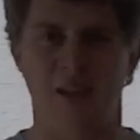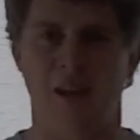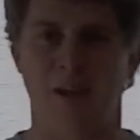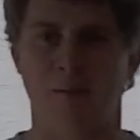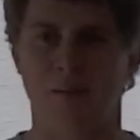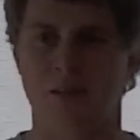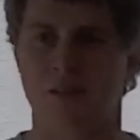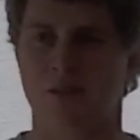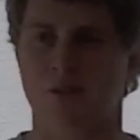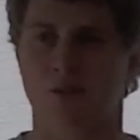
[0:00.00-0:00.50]

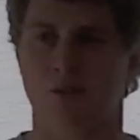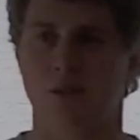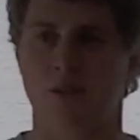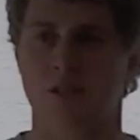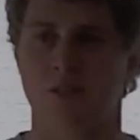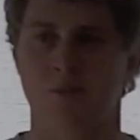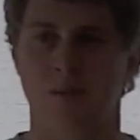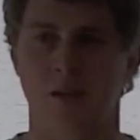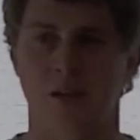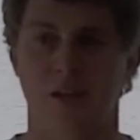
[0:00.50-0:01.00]
how much
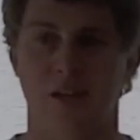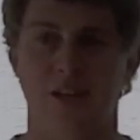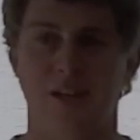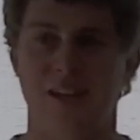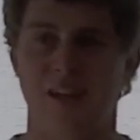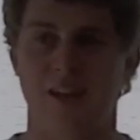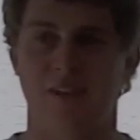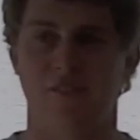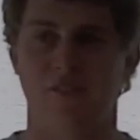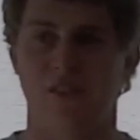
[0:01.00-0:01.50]
storage am I going
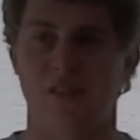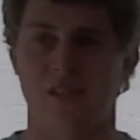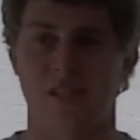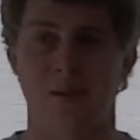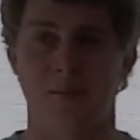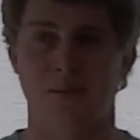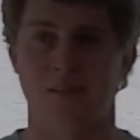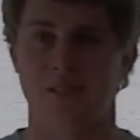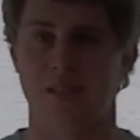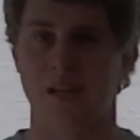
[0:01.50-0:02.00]
to need for this?
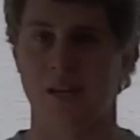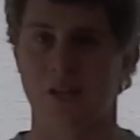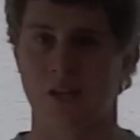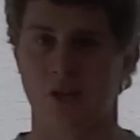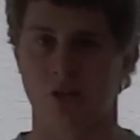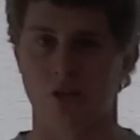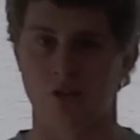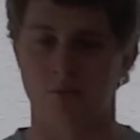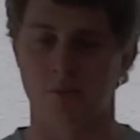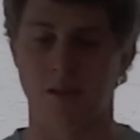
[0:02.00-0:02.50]
How much is that
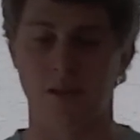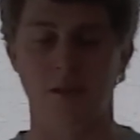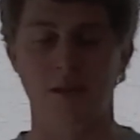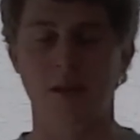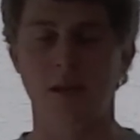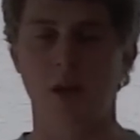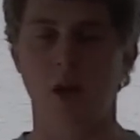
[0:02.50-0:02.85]
going to cost me?